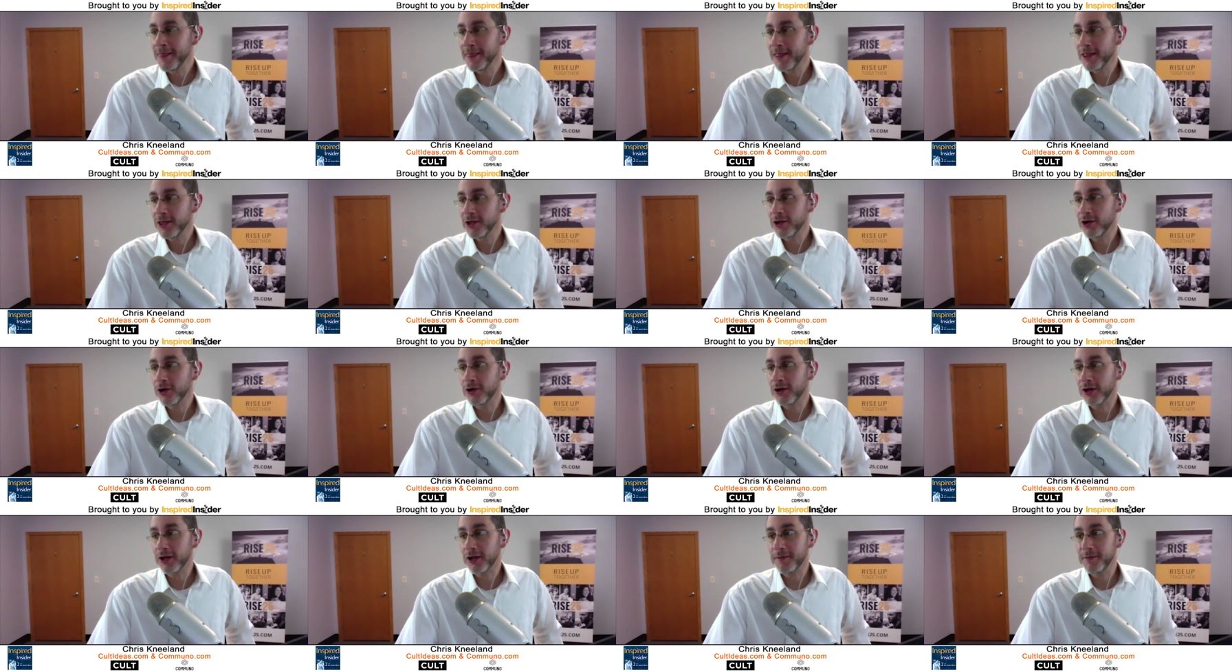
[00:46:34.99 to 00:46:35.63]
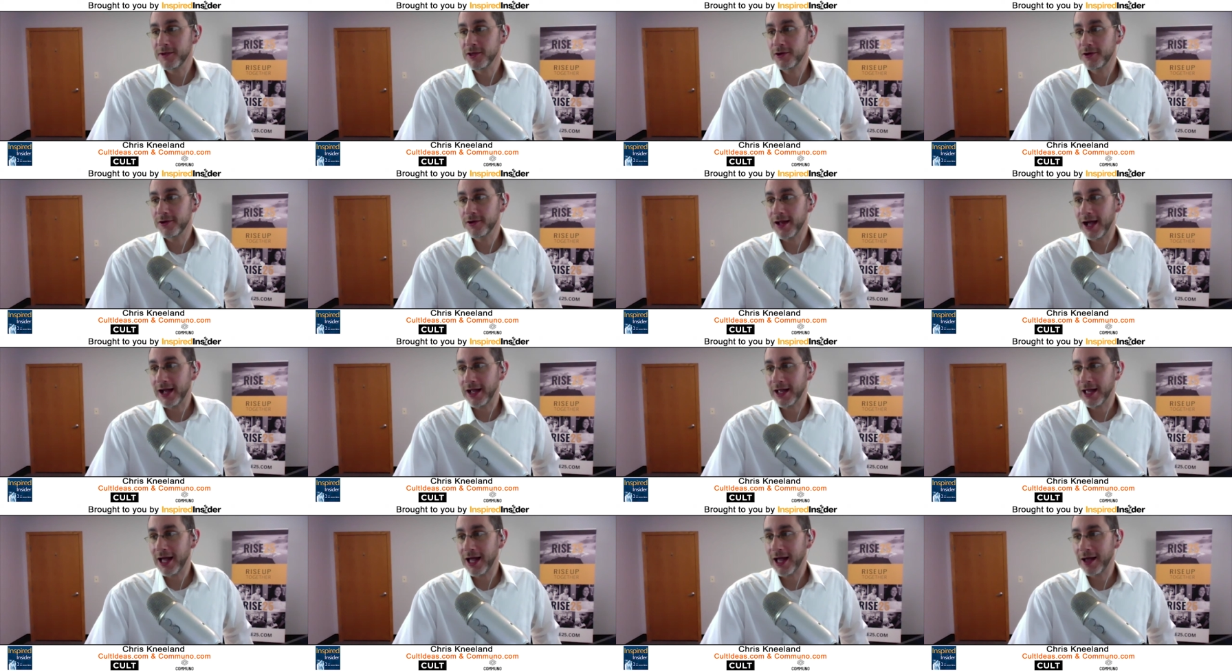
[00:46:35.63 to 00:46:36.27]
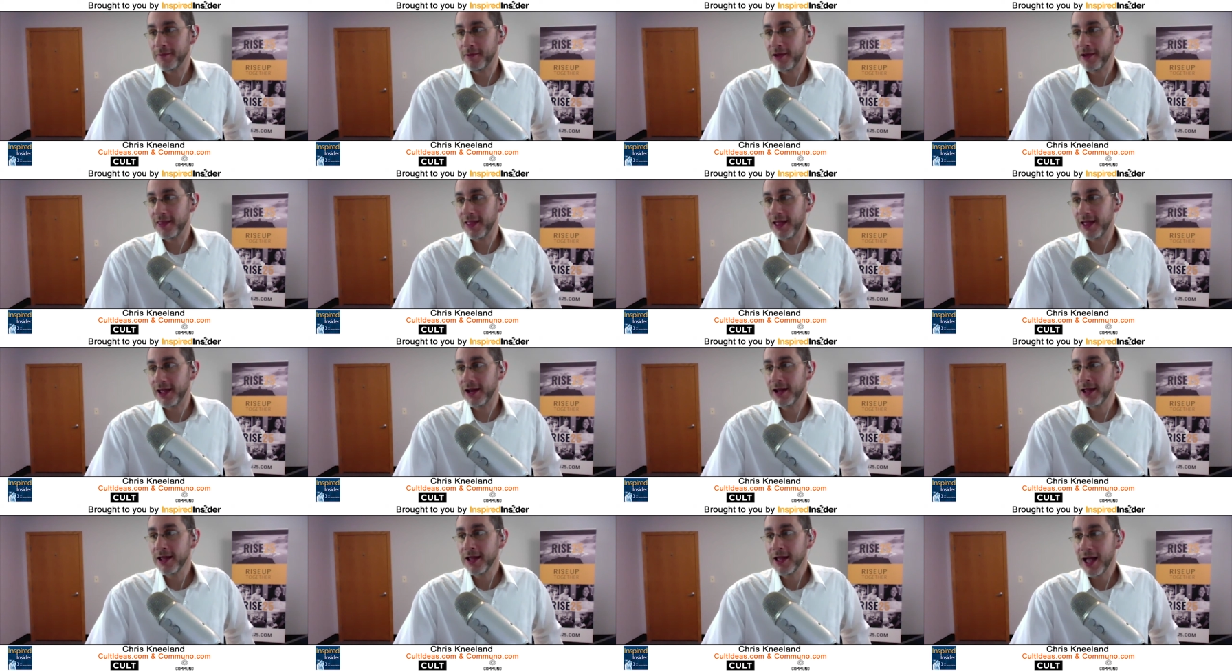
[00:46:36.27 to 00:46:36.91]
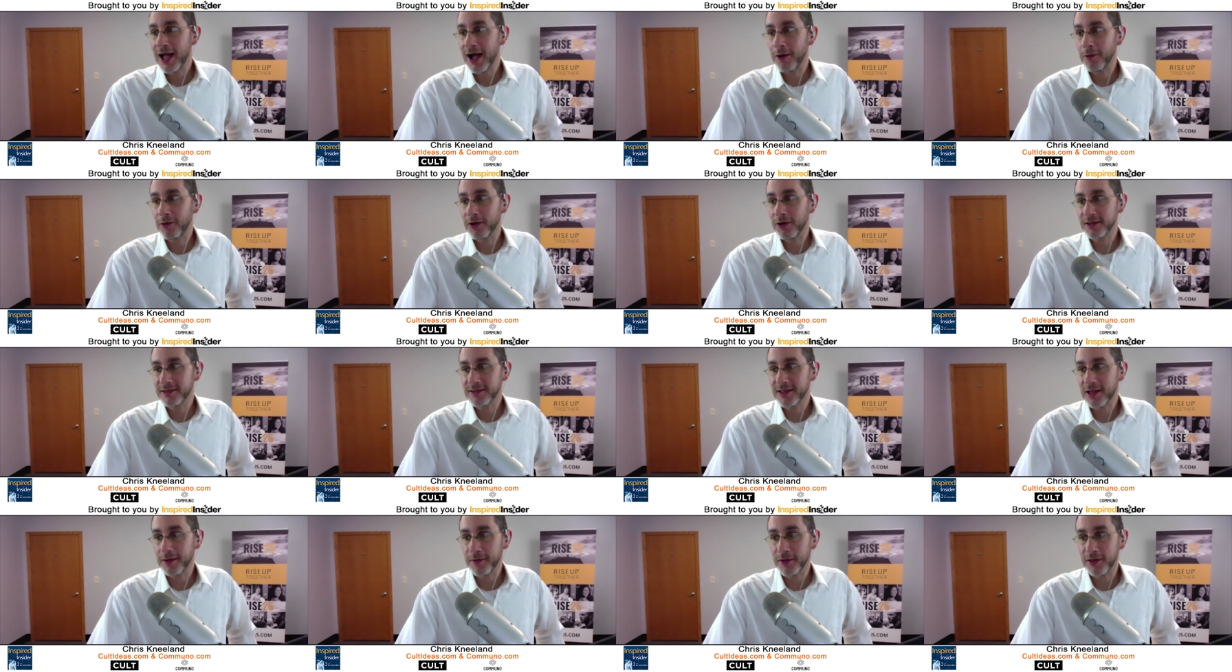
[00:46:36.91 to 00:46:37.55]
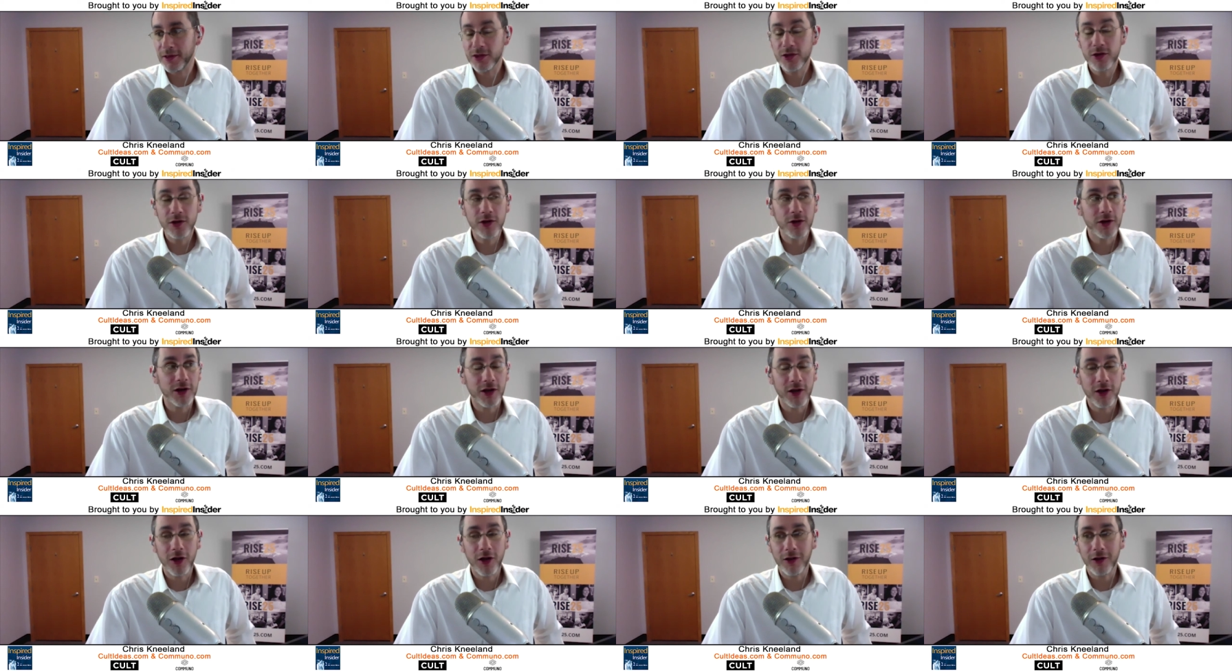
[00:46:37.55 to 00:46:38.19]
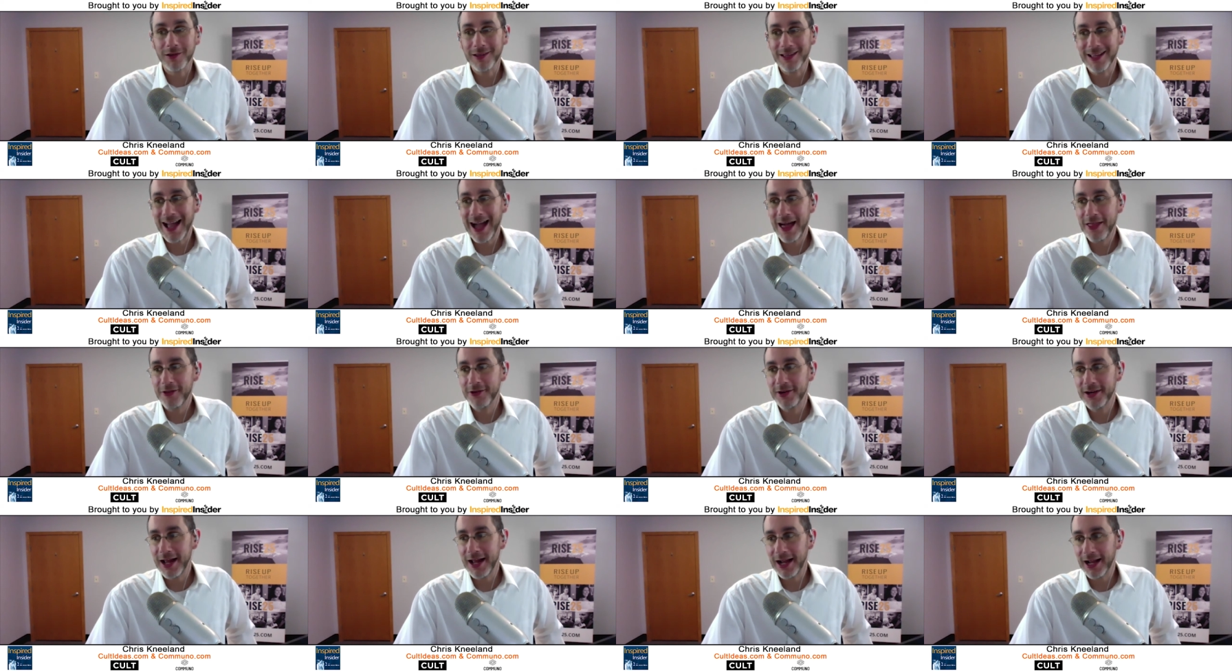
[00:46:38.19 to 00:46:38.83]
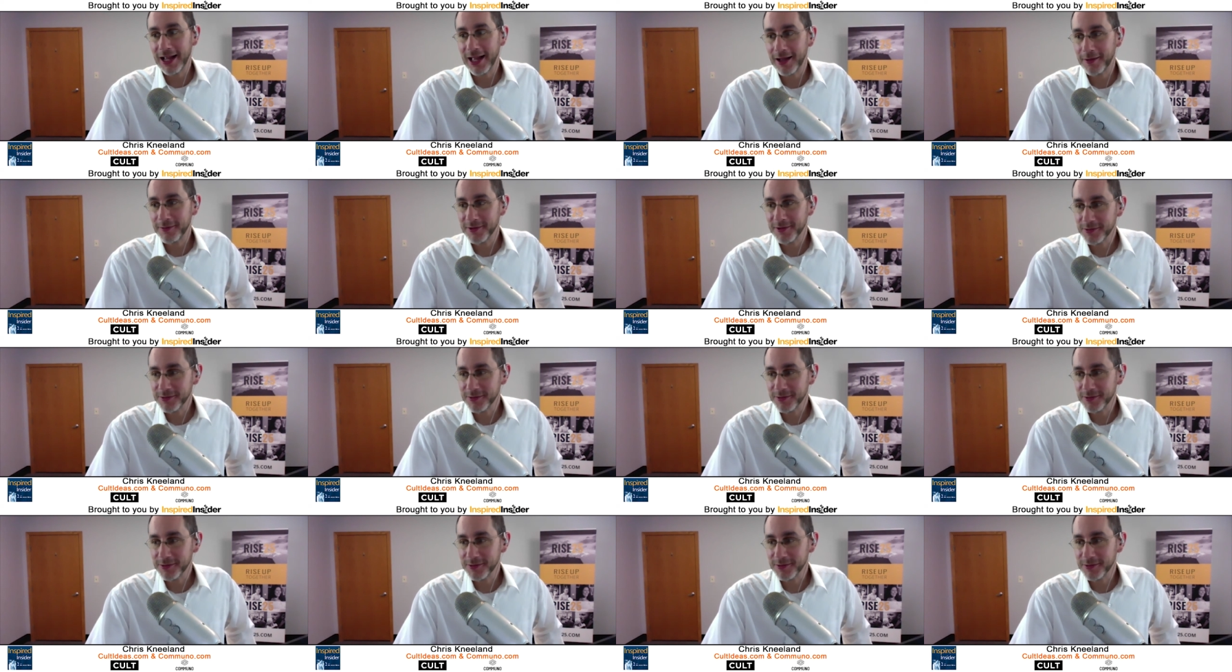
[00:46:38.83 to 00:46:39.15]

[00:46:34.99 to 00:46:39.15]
You can go to Communo.com. And then I want to tell you, you can go to CultGathering.com.